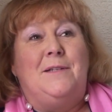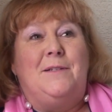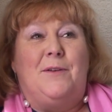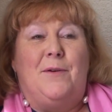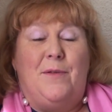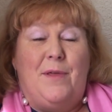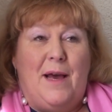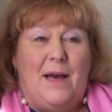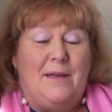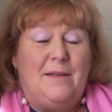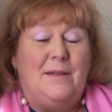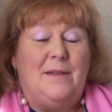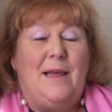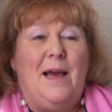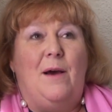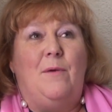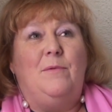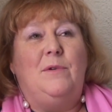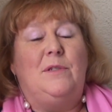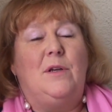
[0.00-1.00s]
So
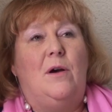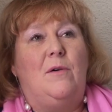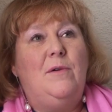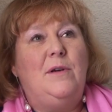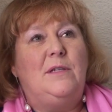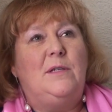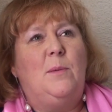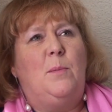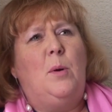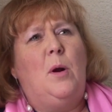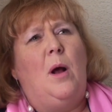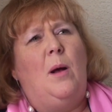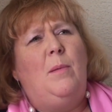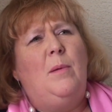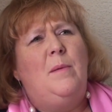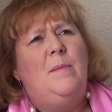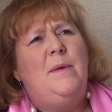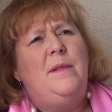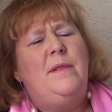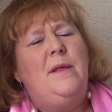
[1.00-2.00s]
that was always a
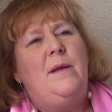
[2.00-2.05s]
problem.